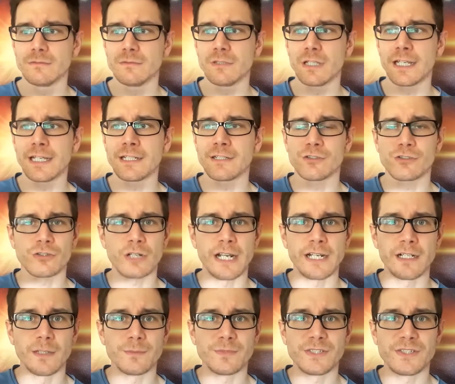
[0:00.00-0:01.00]
like
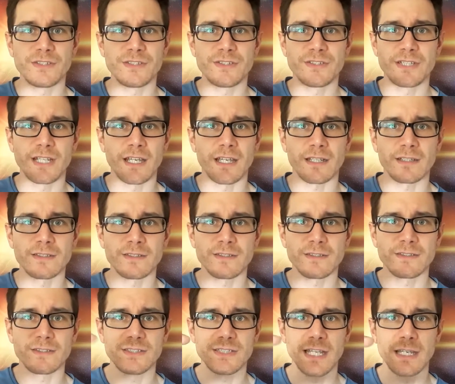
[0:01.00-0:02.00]
dried up sticks,
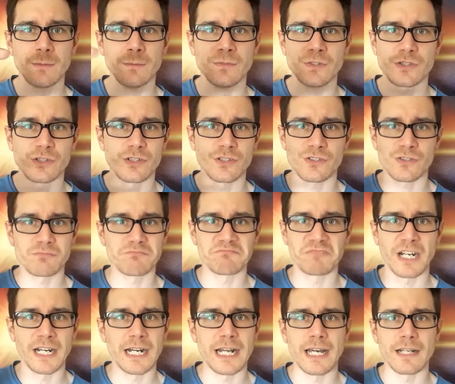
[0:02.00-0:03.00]
stems, just
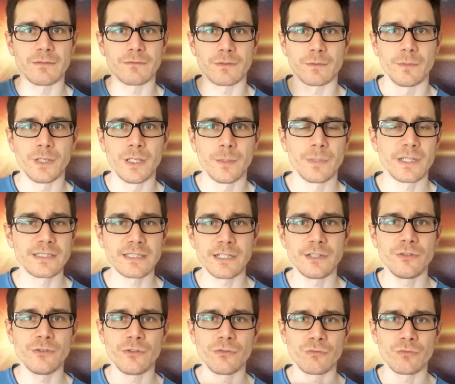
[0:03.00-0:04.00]
right out of them because I
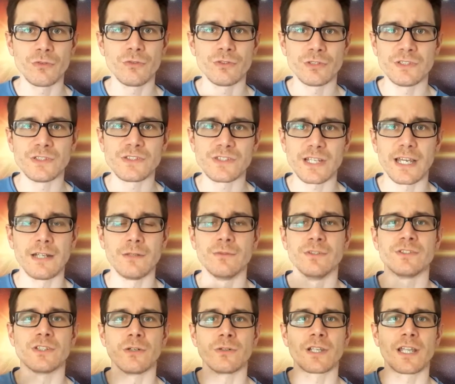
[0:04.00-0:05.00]
knew the root inside
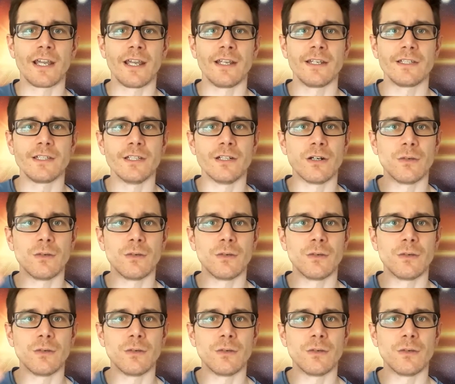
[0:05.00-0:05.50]
was okay,